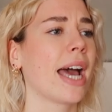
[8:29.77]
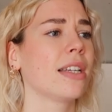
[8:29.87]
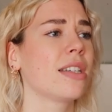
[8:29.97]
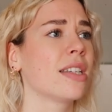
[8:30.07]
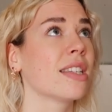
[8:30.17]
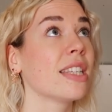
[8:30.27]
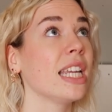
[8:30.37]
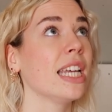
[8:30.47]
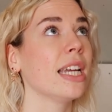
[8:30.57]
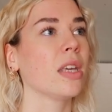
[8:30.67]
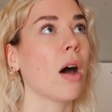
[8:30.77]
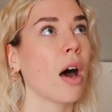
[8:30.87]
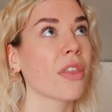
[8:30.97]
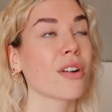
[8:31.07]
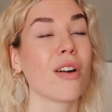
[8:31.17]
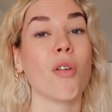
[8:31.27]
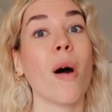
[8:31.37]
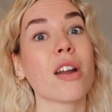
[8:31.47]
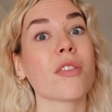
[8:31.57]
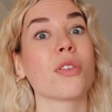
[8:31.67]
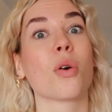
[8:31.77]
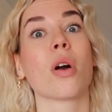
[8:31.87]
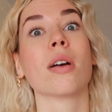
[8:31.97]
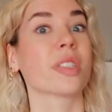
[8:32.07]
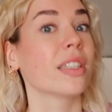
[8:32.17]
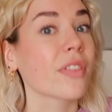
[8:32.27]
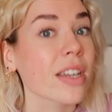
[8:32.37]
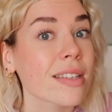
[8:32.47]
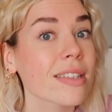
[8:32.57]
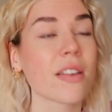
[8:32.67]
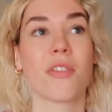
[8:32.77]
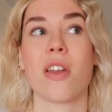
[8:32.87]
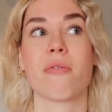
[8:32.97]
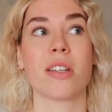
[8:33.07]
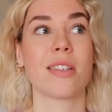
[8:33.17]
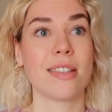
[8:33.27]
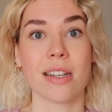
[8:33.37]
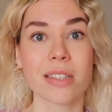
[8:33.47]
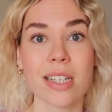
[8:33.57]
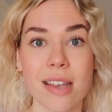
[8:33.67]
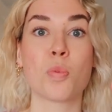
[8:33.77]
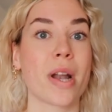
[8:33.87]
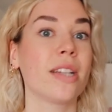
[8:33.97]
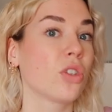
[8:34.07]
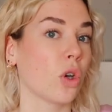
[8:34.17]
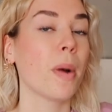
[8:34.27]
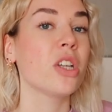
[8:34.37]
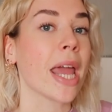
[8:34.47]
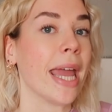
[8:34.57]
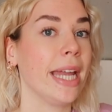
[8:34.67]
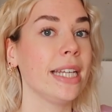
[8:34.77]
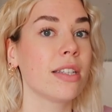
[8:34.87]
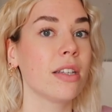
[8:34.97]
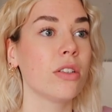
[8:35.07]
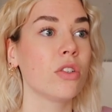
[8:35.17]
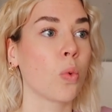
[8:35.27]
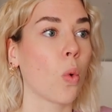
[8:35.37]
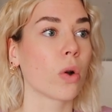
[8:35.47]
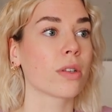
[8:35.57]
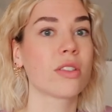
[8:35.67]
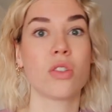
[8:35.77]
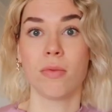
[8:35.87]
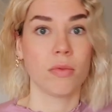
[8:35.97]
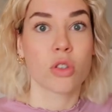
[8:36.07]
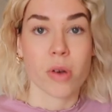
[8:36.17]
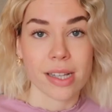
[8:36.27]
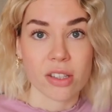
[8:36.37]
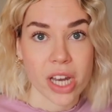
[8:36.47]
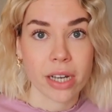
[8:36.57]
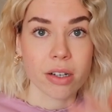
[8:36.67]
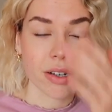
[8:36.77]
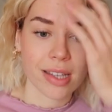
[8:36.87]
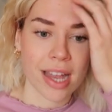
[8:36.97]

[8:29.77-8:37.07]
and to see the author of one of your previous favorite series spread so much hate towards transgenders,